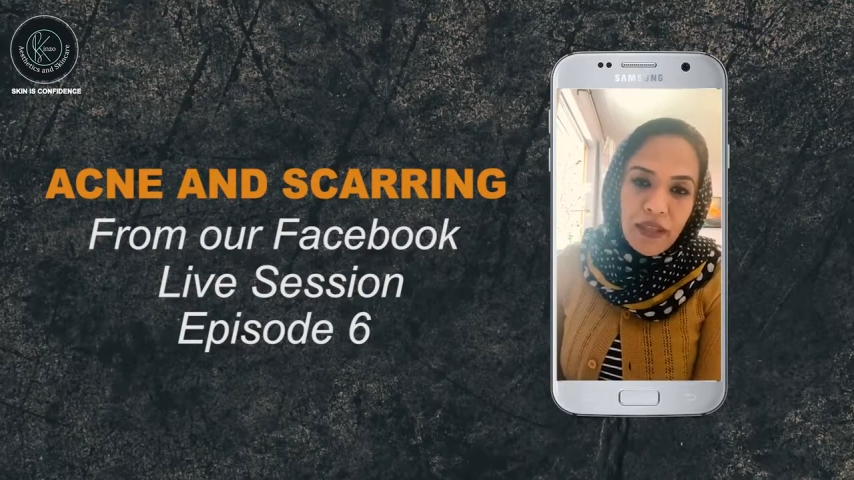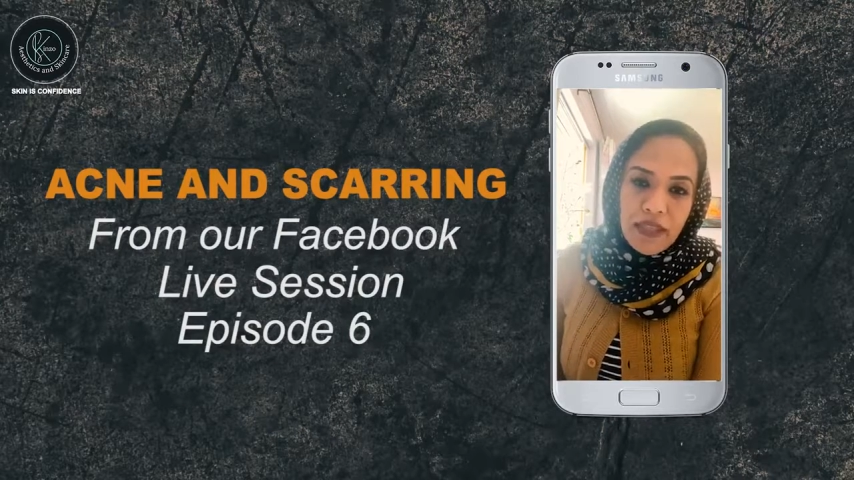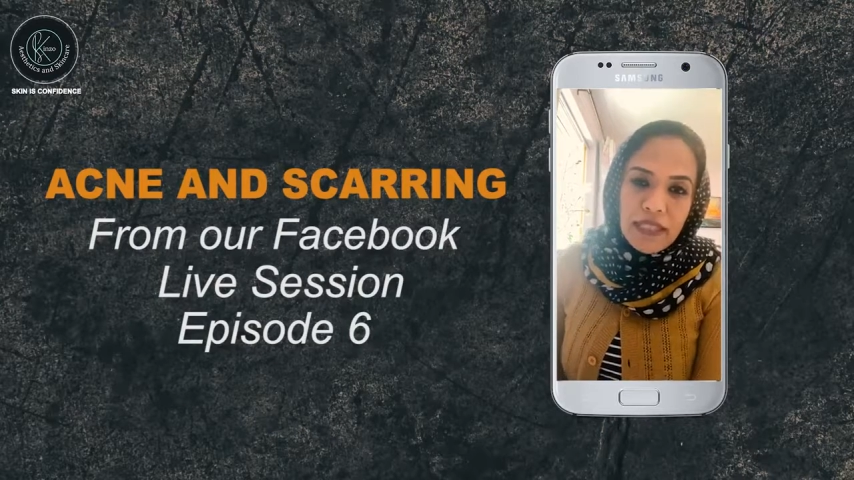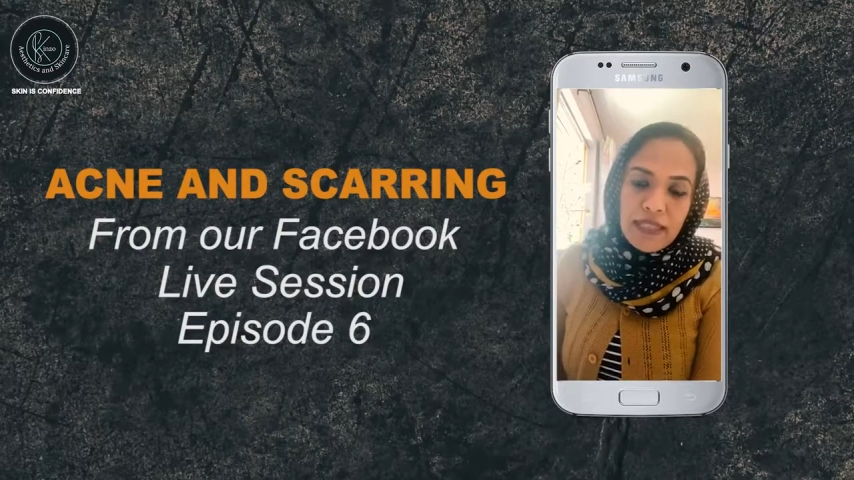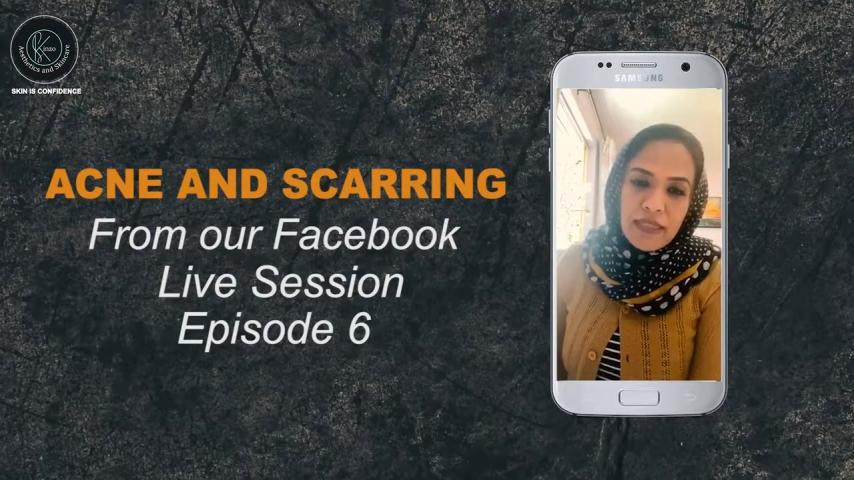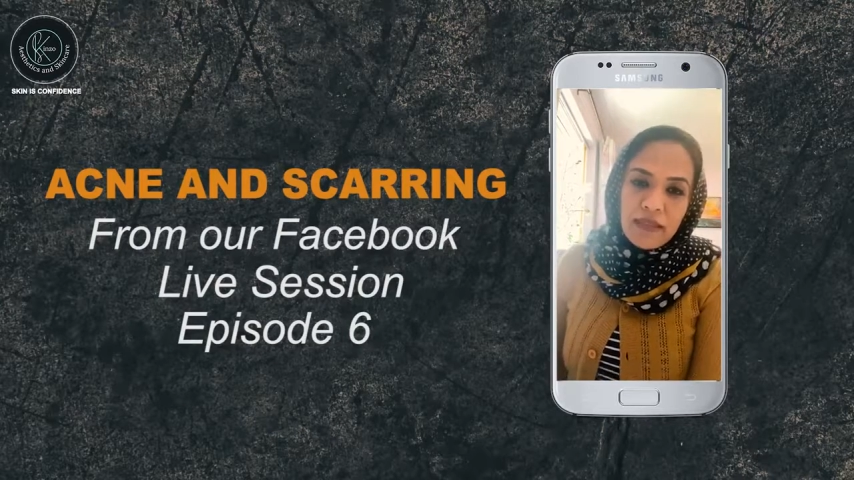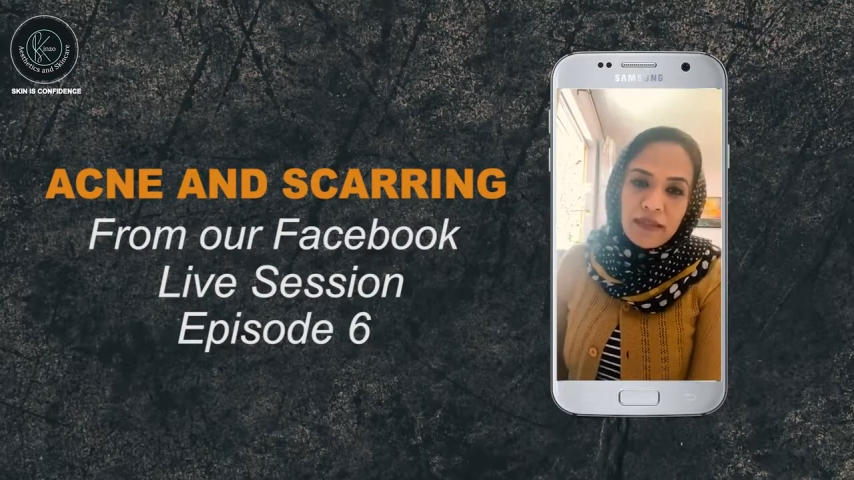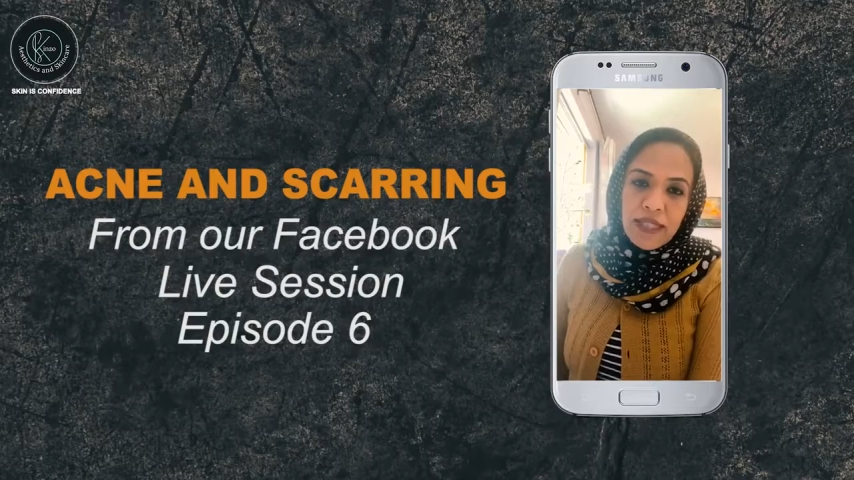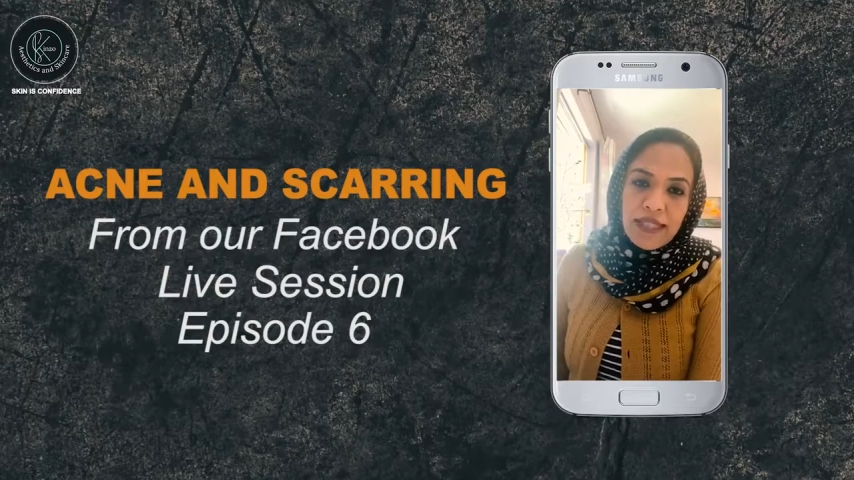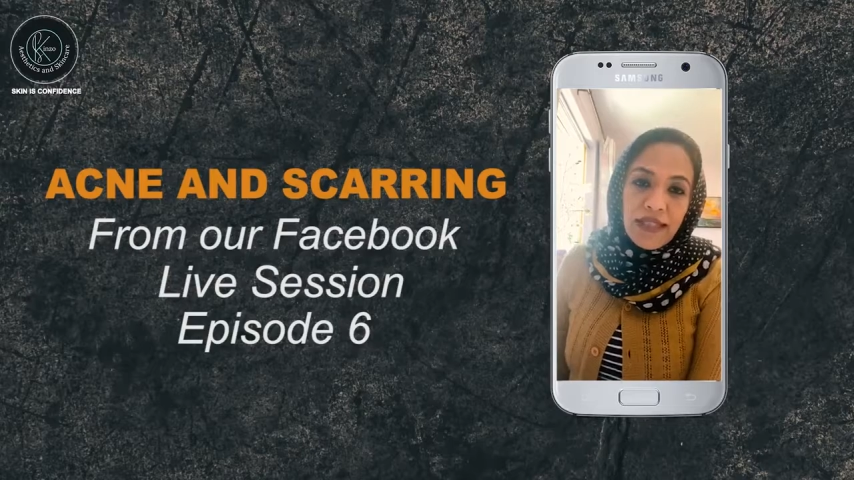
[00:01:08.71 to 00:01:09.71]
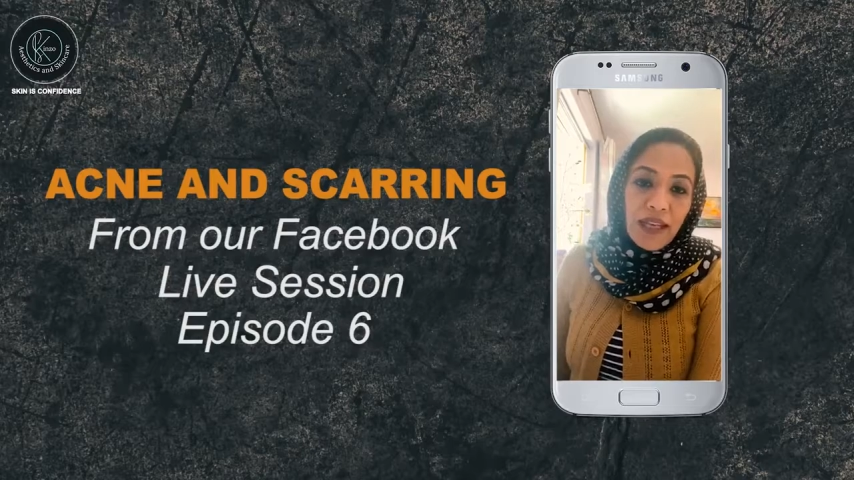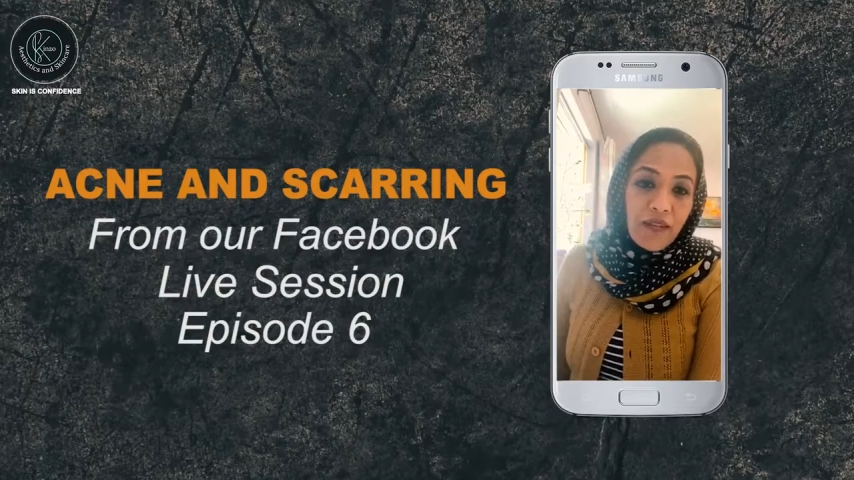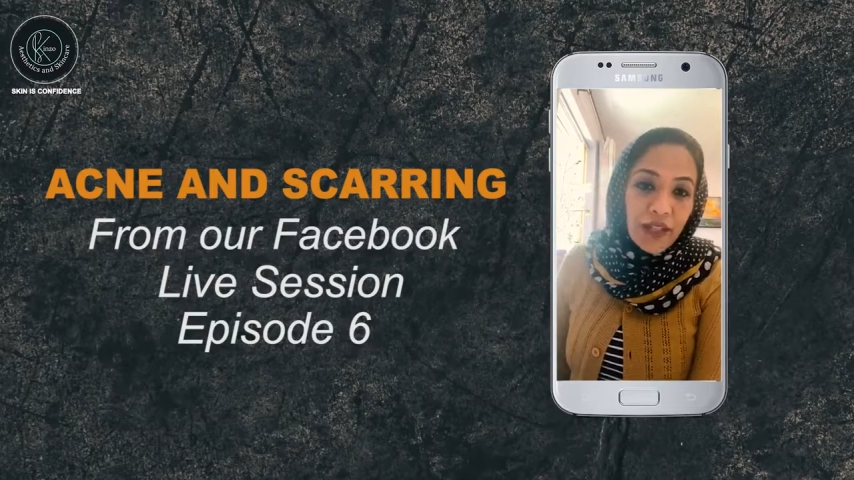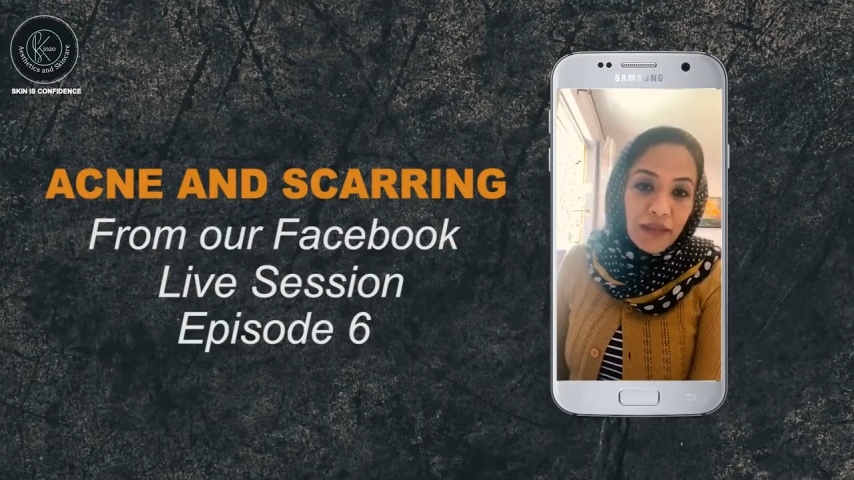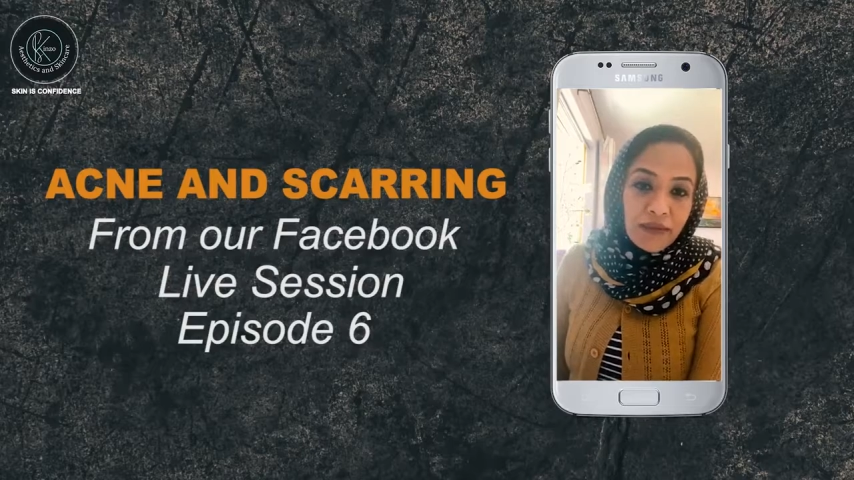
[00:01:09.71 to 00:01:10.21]
is an
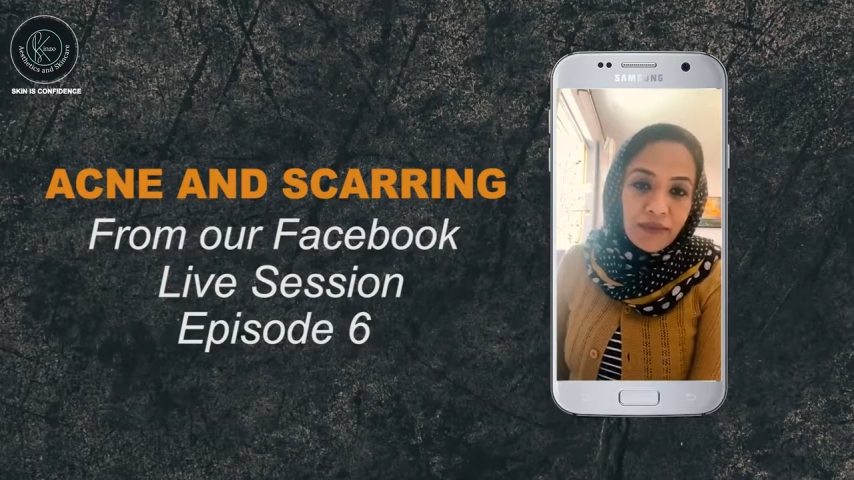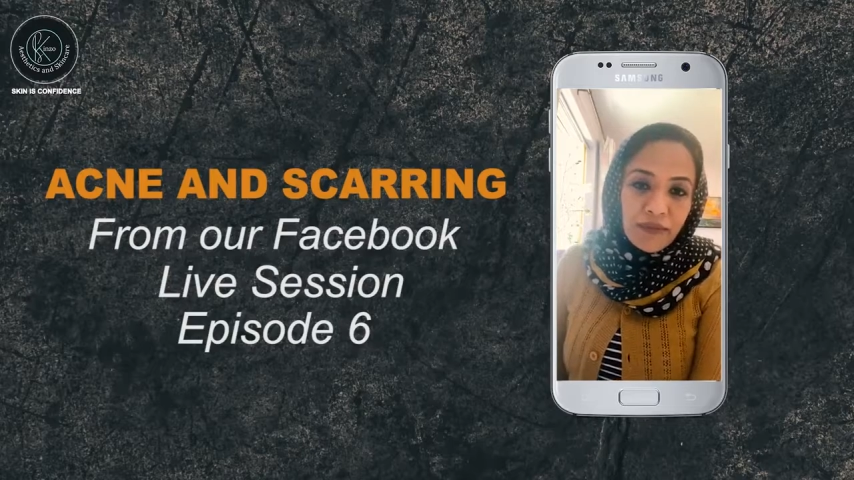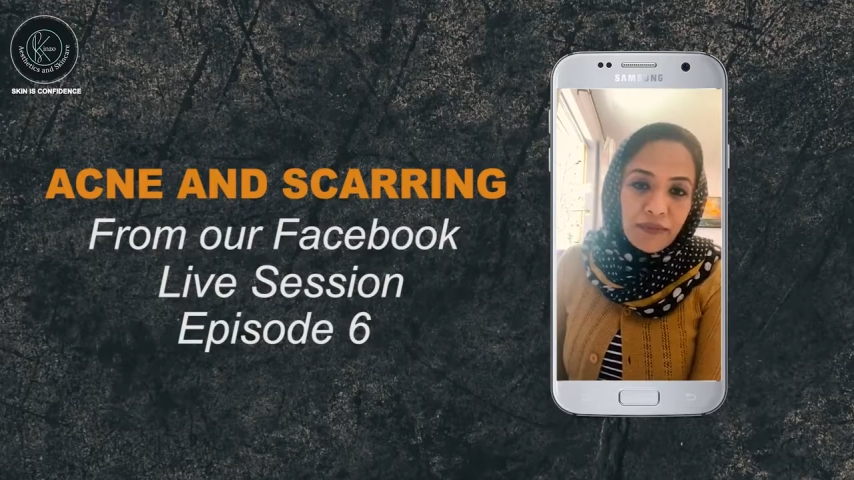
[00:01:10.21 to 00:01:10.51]
area